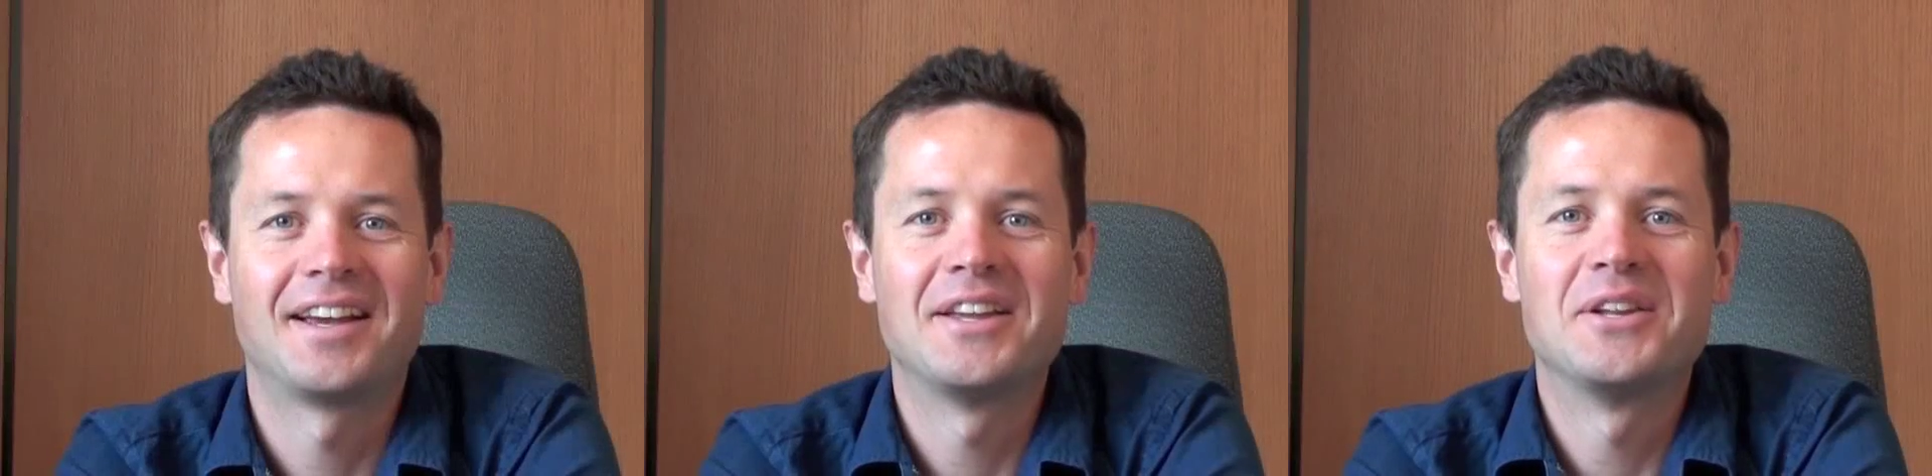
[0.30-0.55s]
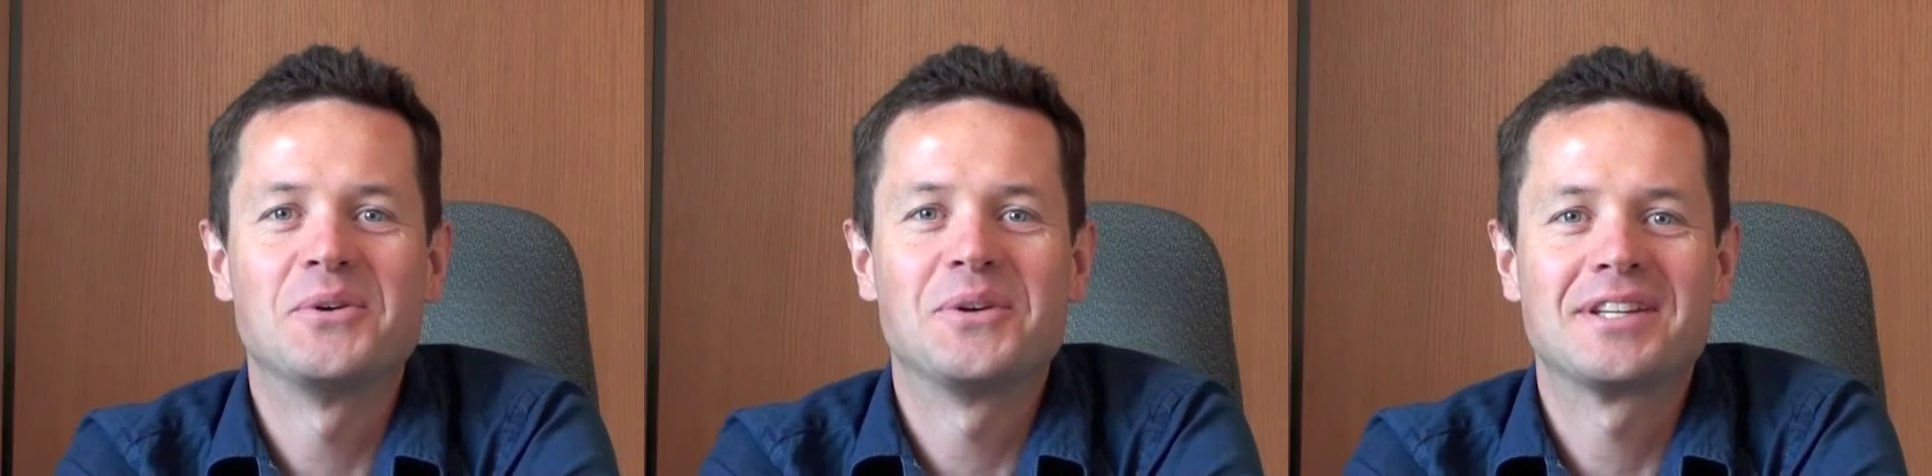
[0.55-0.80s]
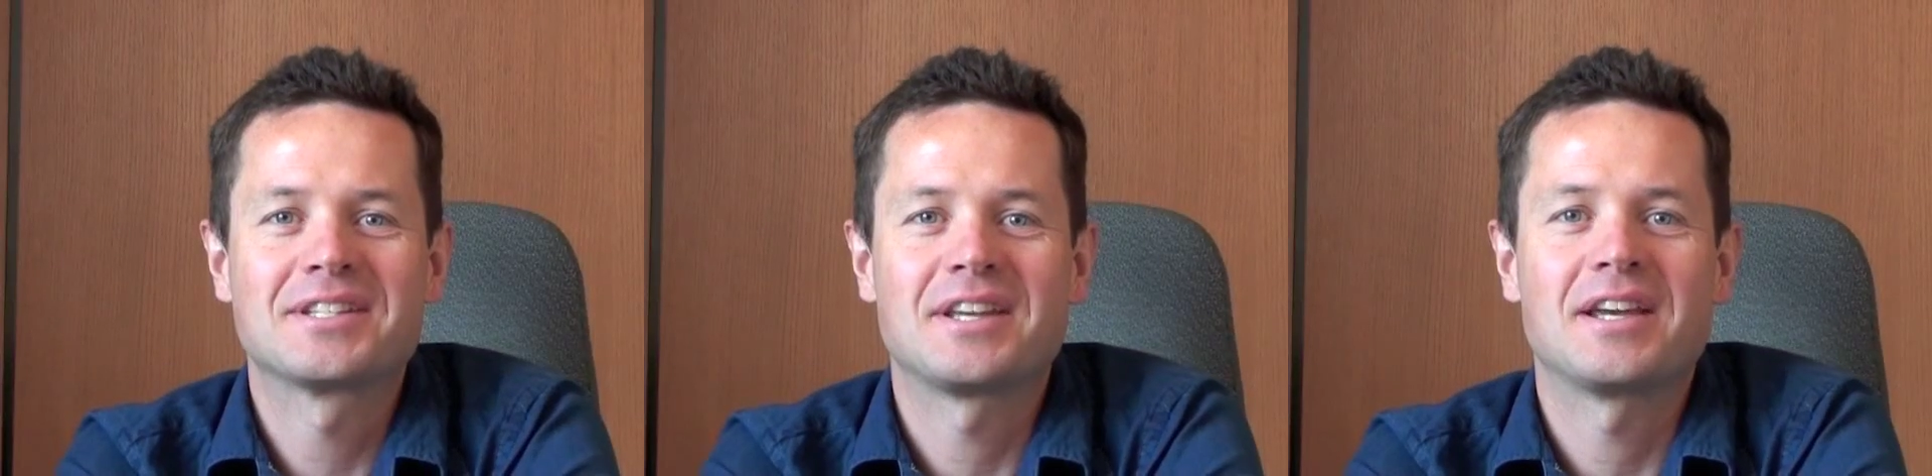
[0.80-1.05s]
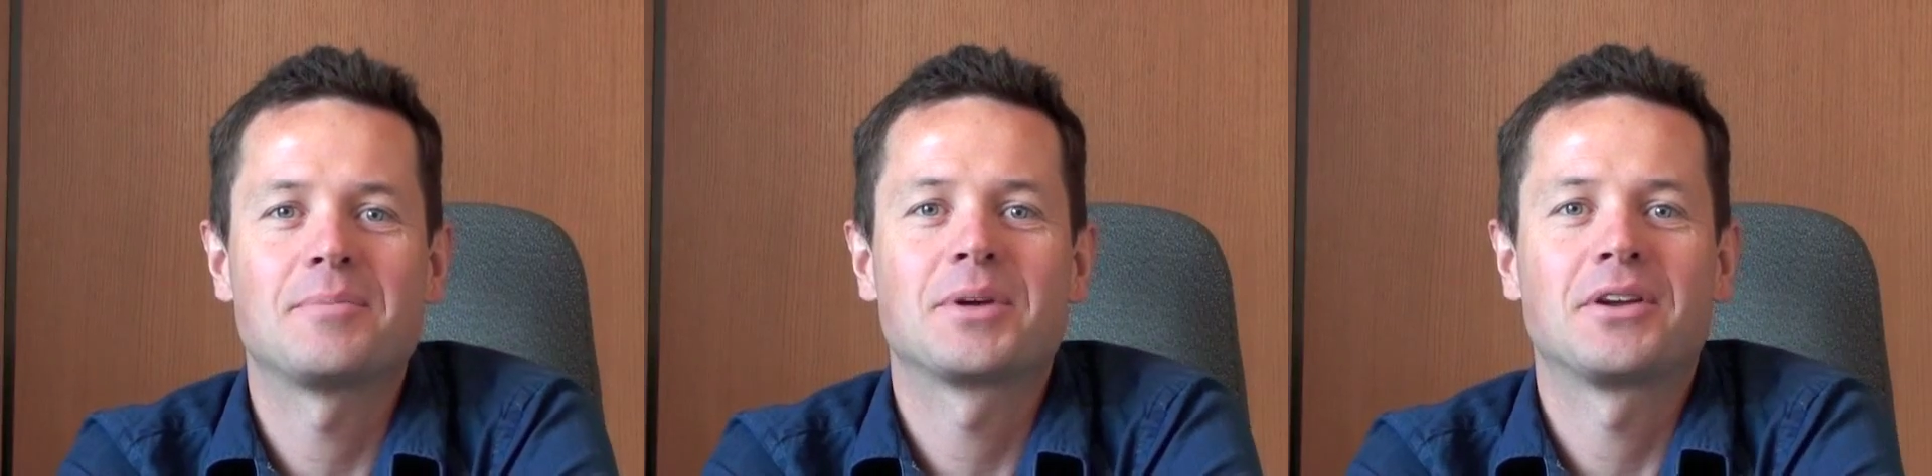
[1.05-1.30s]
How you doing? It's
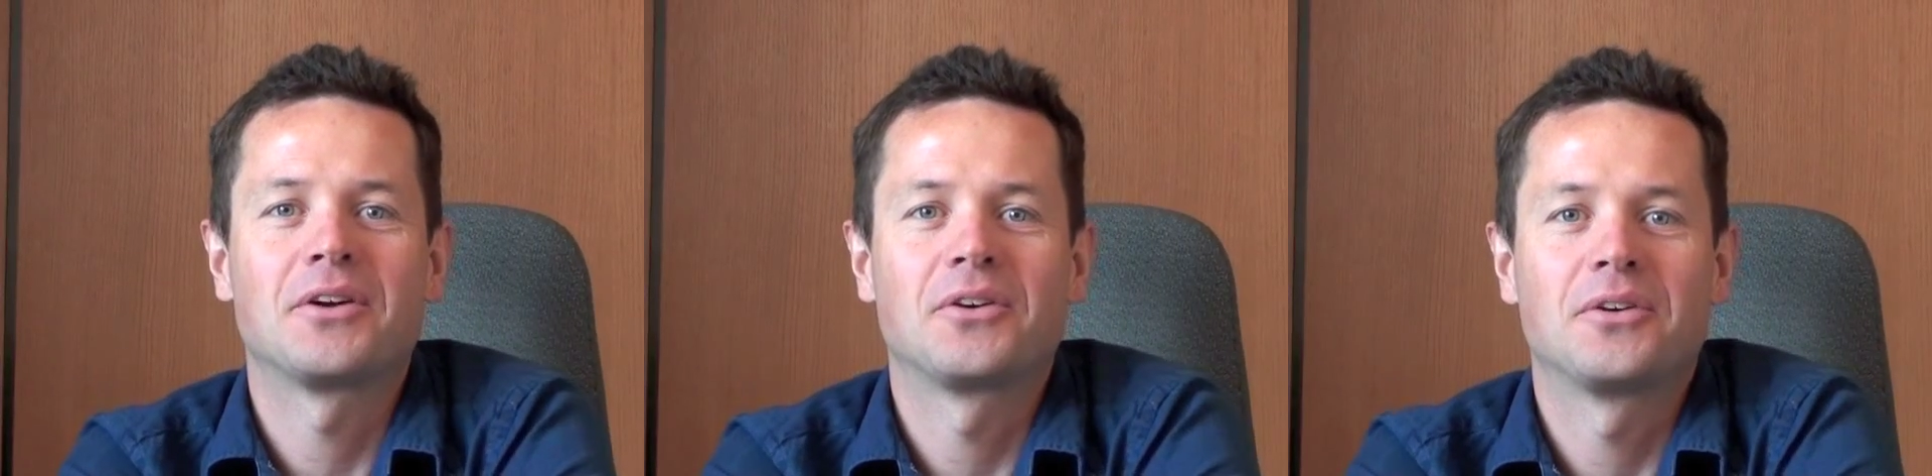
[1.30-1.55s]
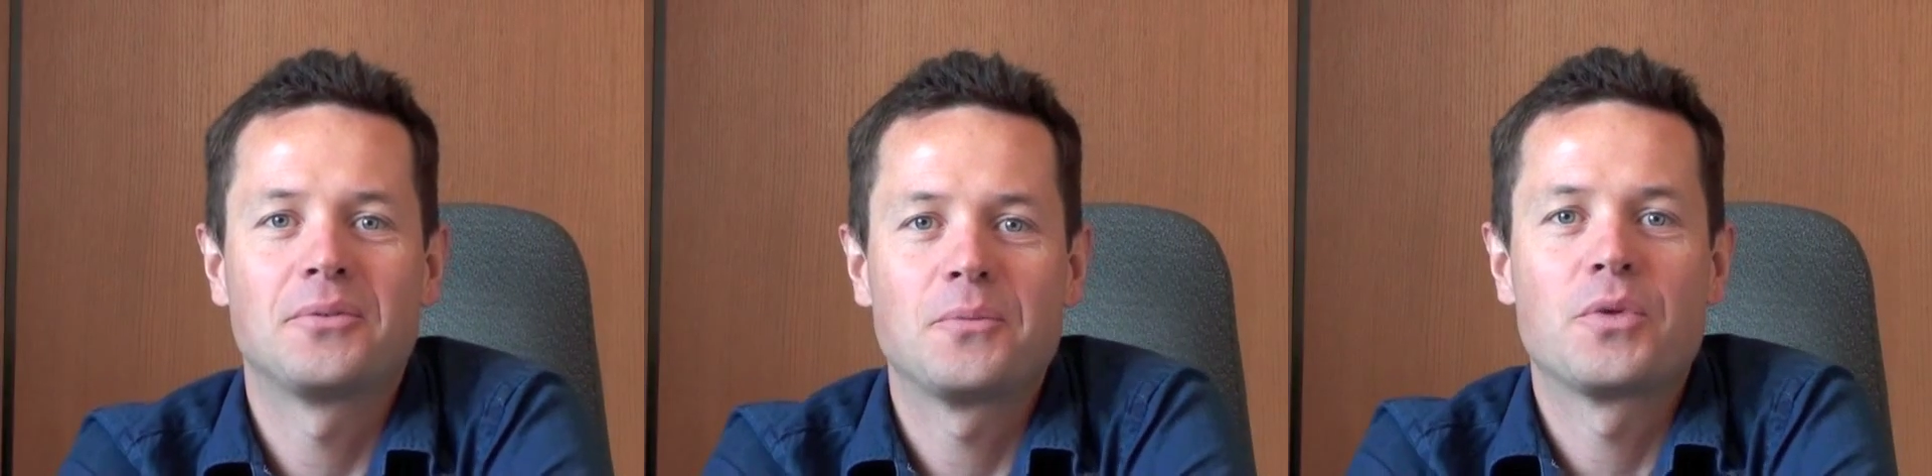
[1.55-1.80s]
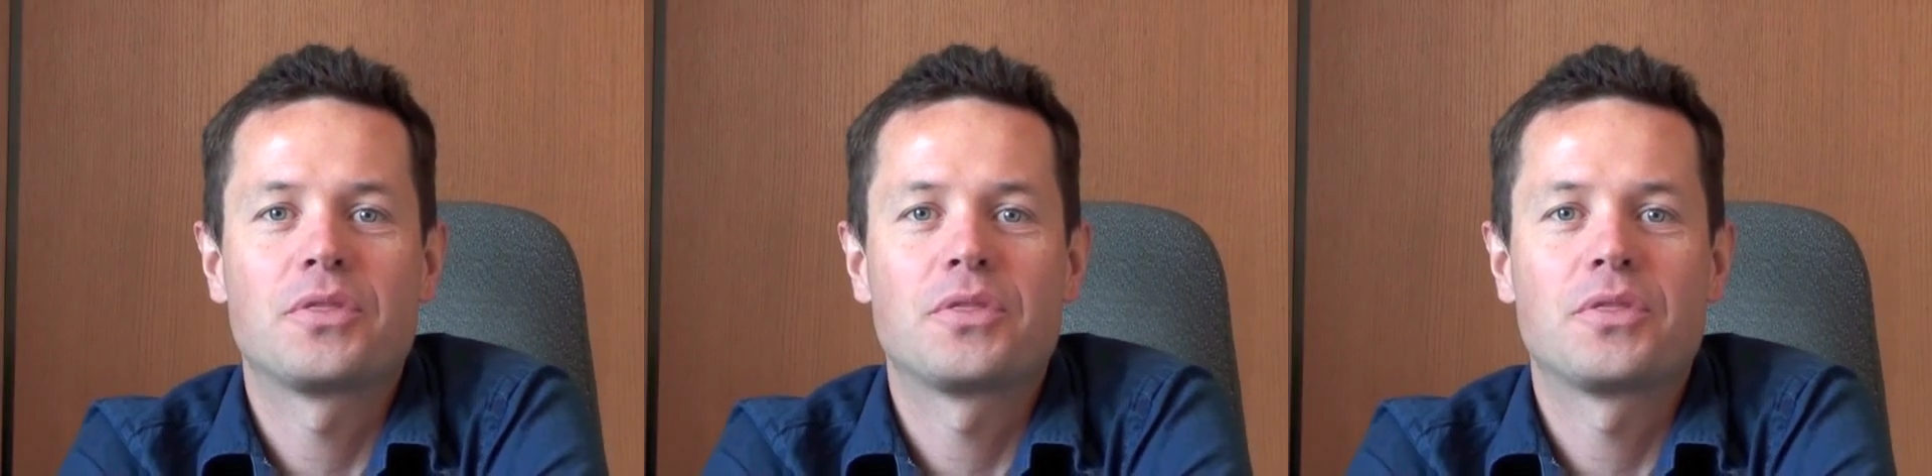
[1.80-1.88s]
Cam McCarroll